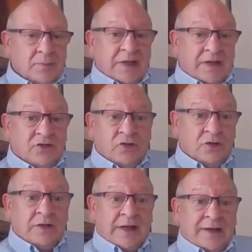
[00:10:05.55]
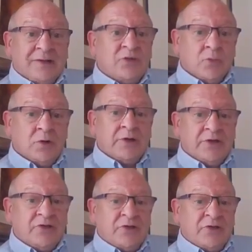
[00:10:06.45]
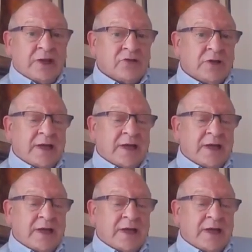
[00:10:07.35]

make sure that it's what is actually